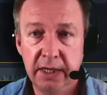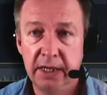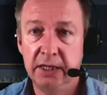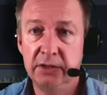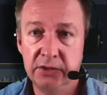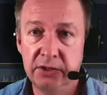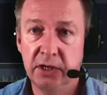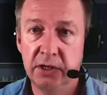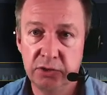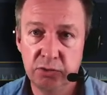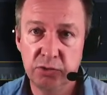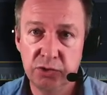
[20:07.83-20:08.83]

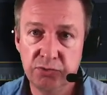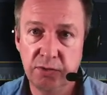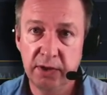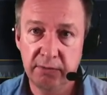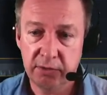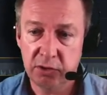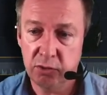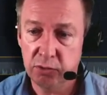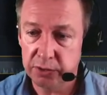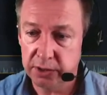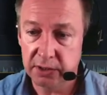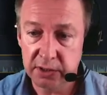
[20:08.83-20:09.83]
inside your screen recording.